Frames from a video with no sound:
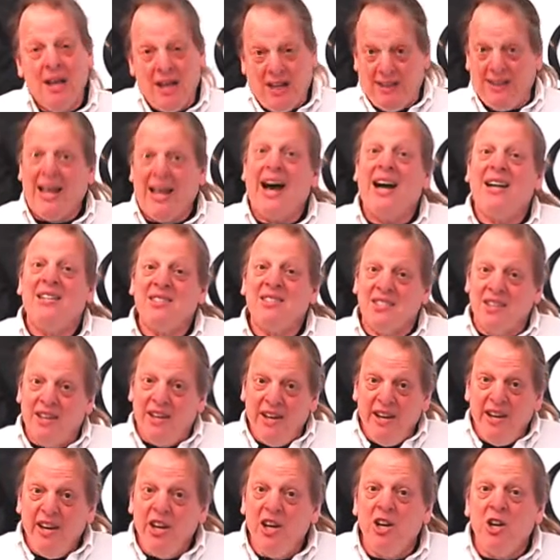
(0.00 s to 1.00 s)
Lots of
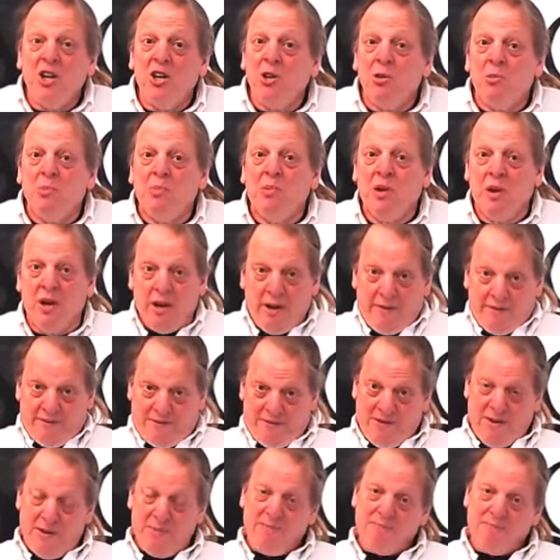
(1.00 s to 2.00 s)
help from